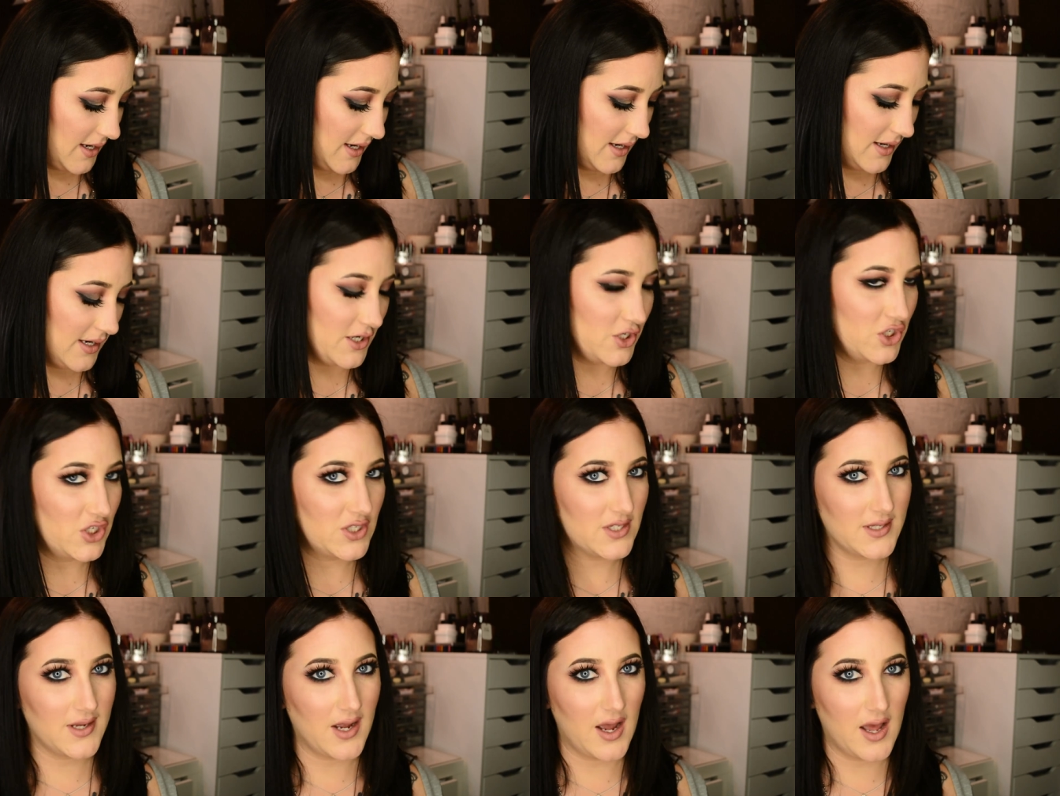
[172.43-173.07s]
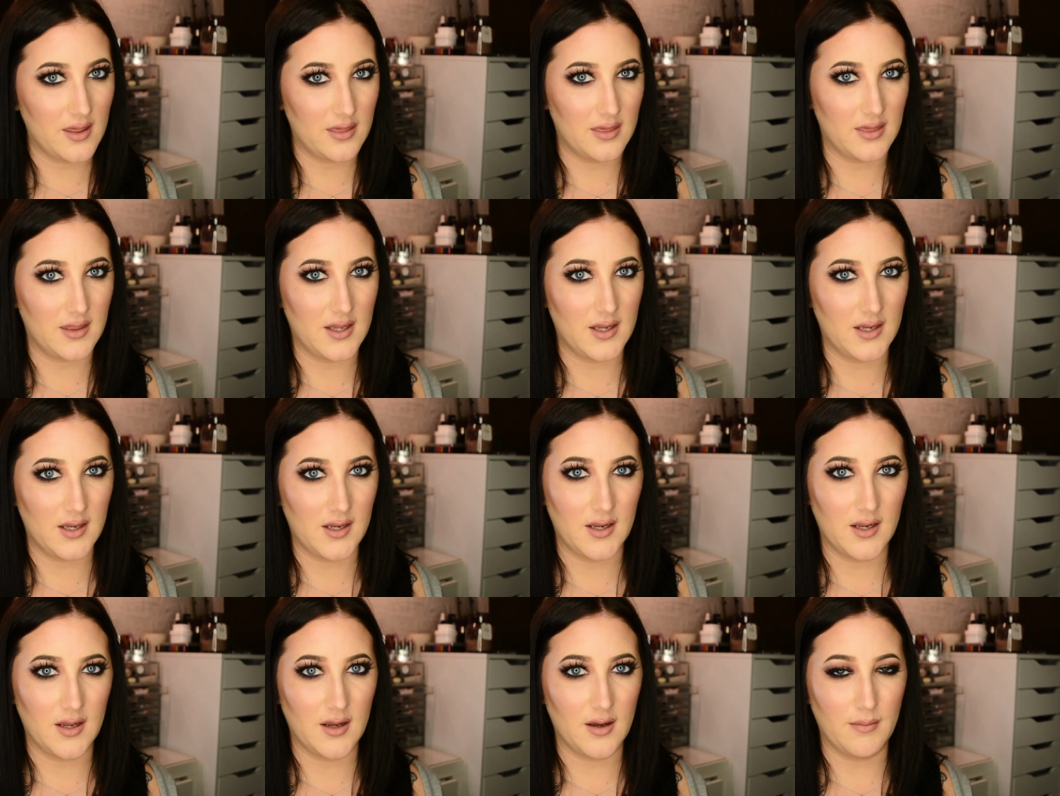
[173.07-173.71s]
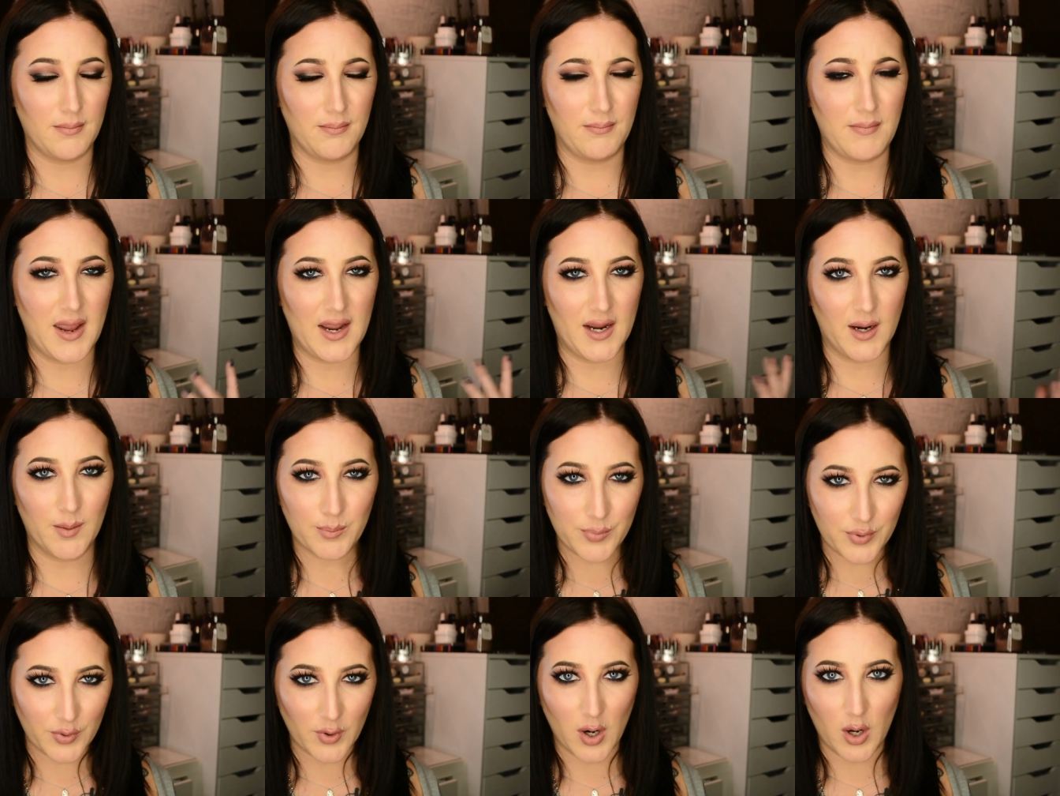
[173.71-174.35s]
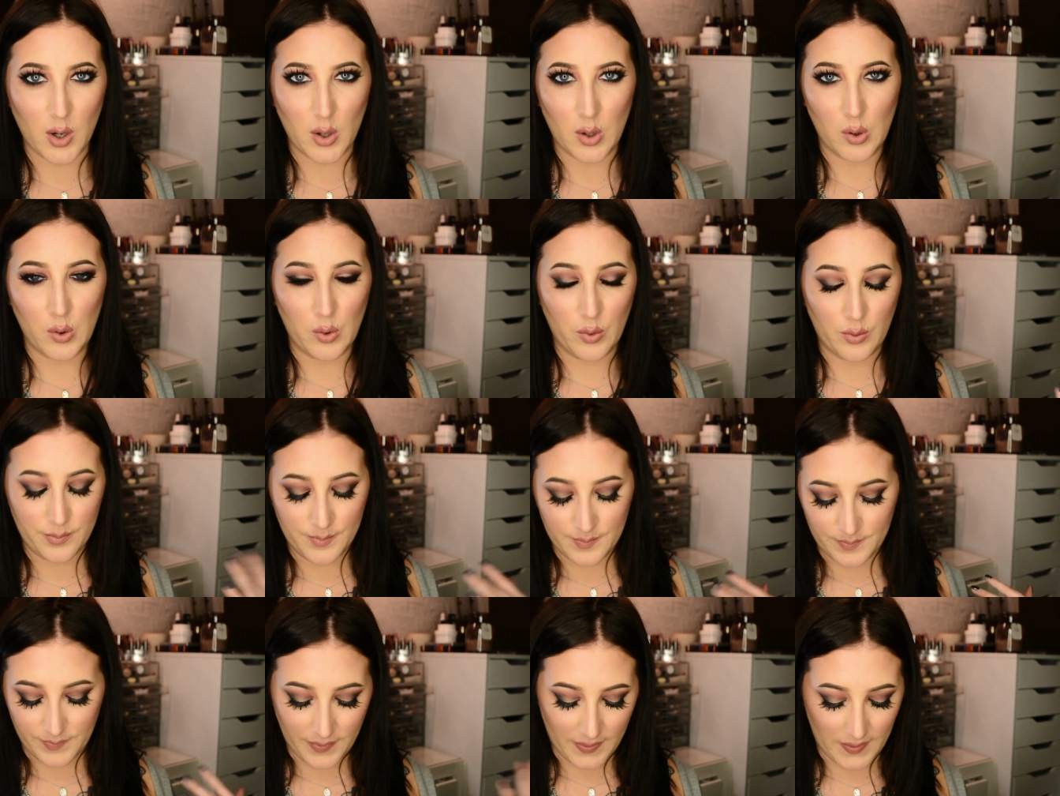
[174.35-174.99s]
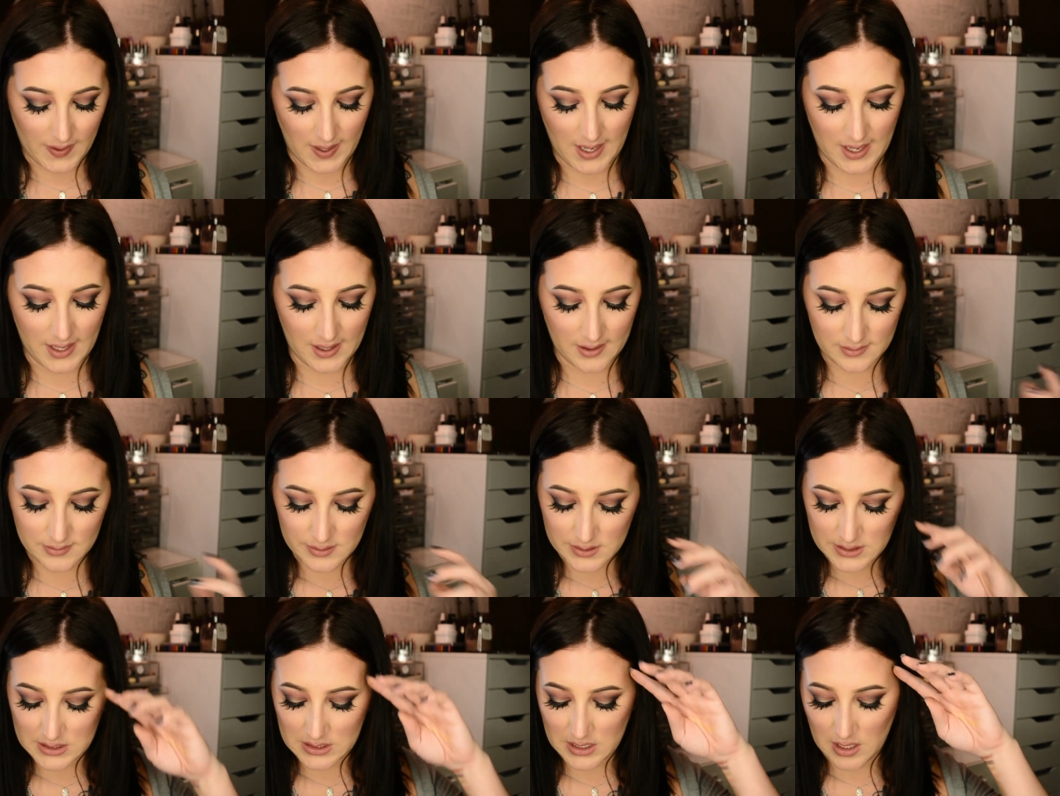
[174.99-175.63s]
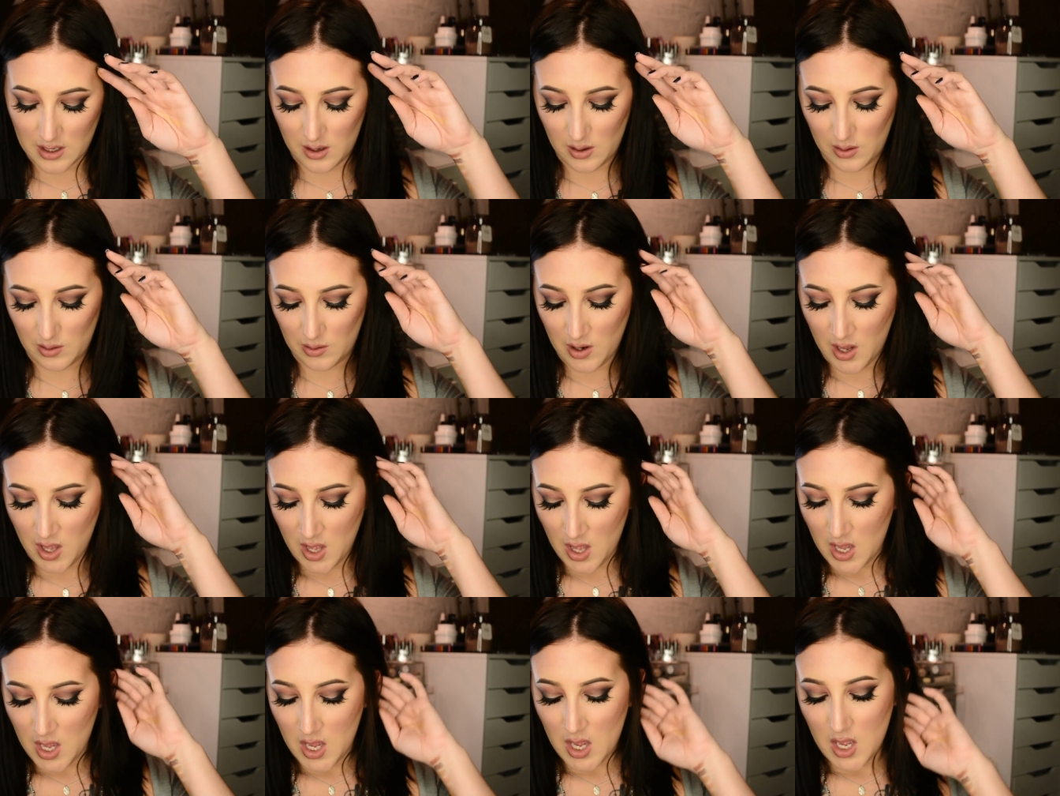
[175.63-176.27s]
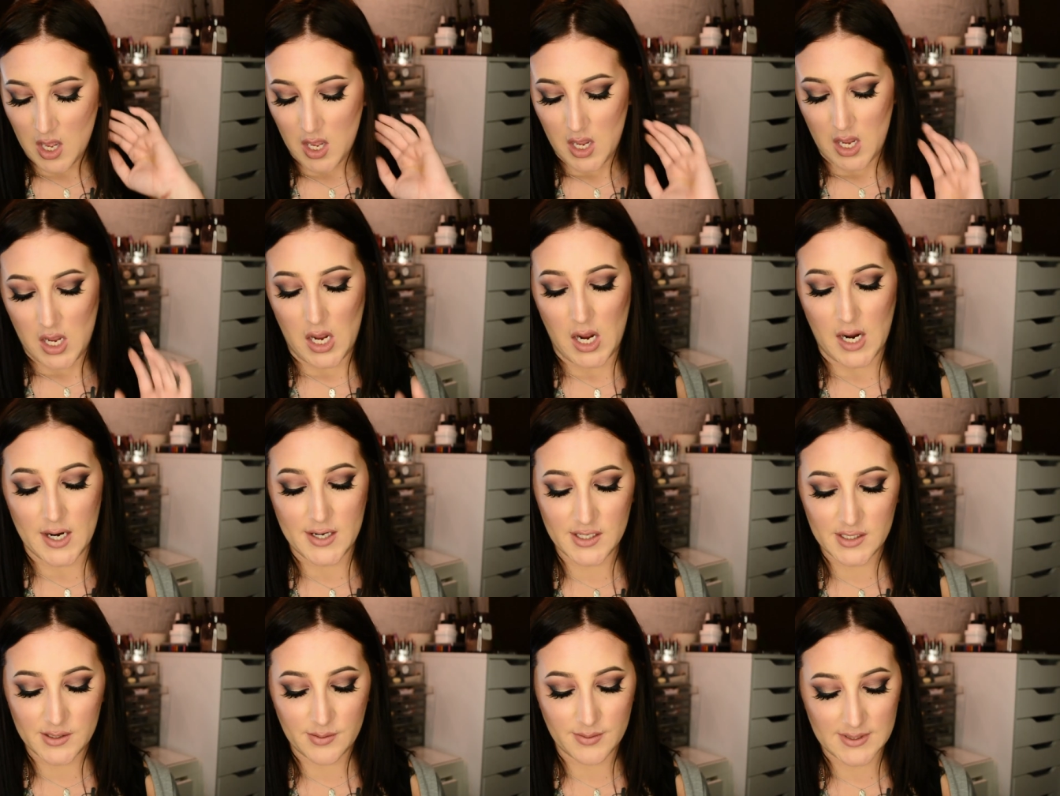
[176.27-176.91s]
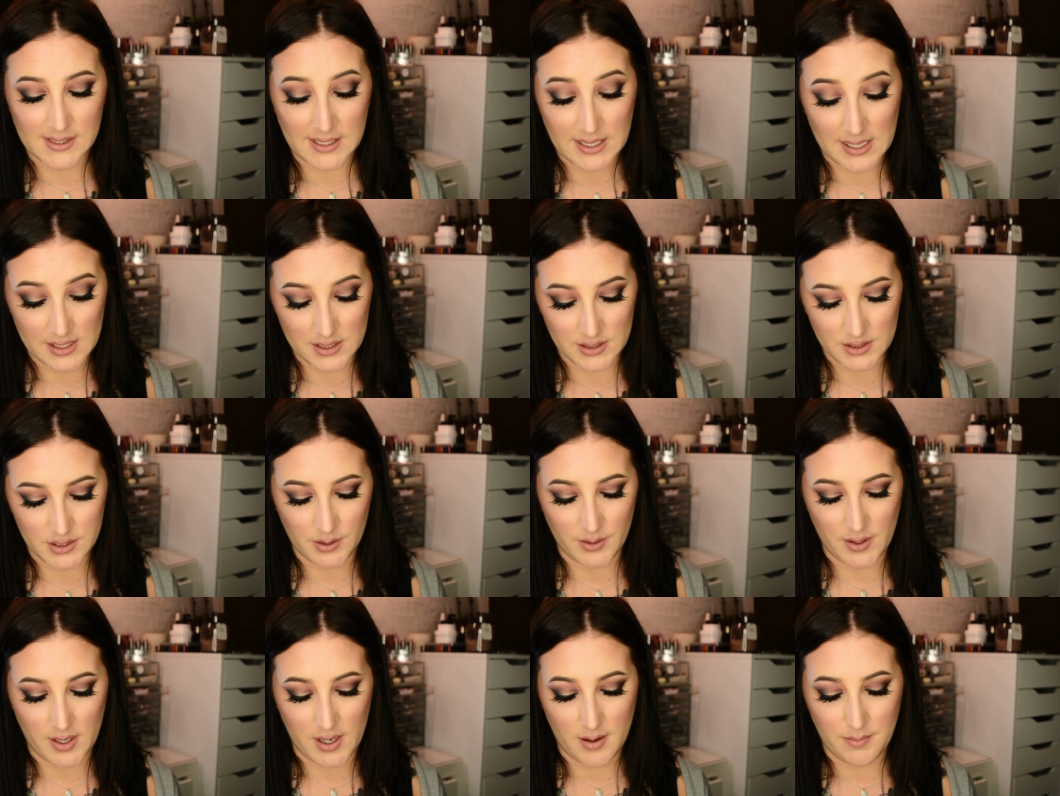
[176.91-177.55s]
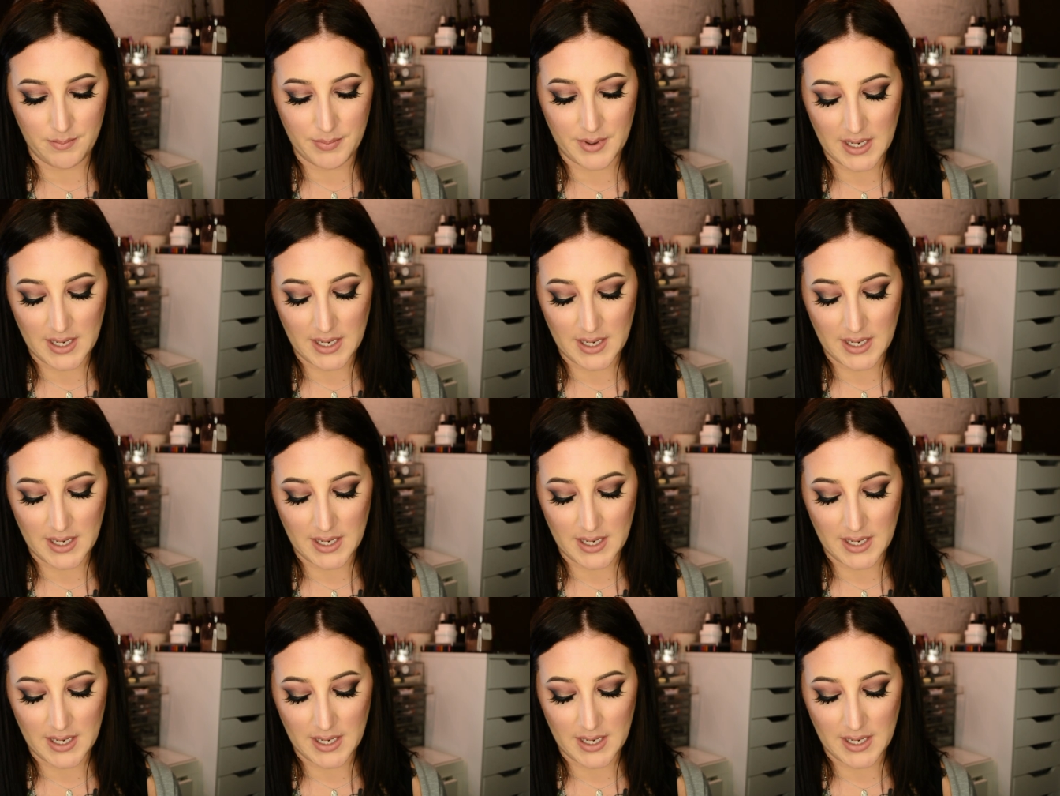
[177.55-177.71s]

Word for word: and I just got the Mega Pro thing, so I just wasn't into it.